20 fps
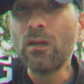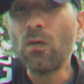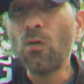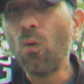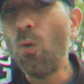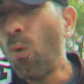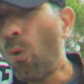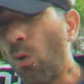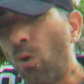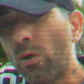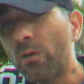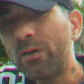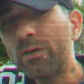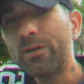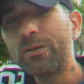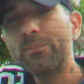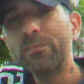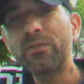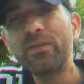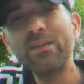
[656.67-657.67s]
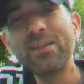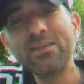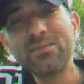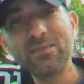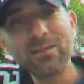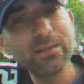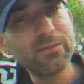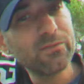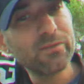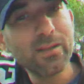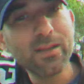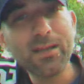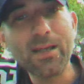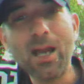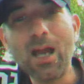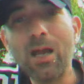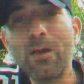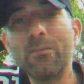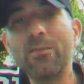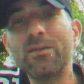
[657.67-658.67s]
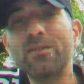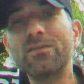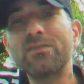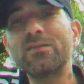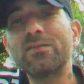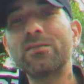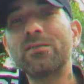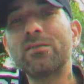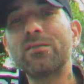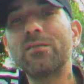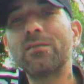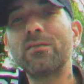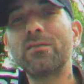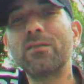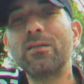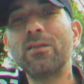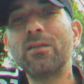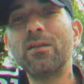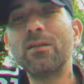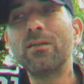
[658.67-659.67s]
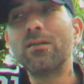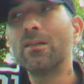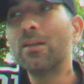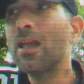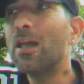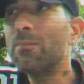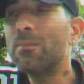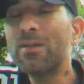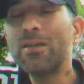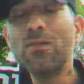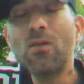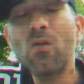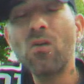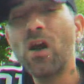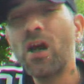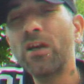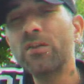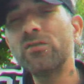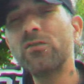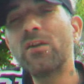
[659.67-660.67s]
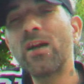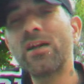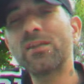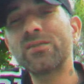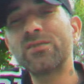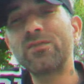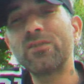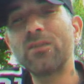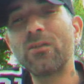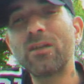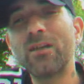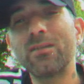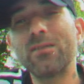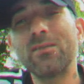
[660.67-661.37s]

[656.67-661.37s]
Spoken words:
Or please leave in the comments. Let me know how you guys feel on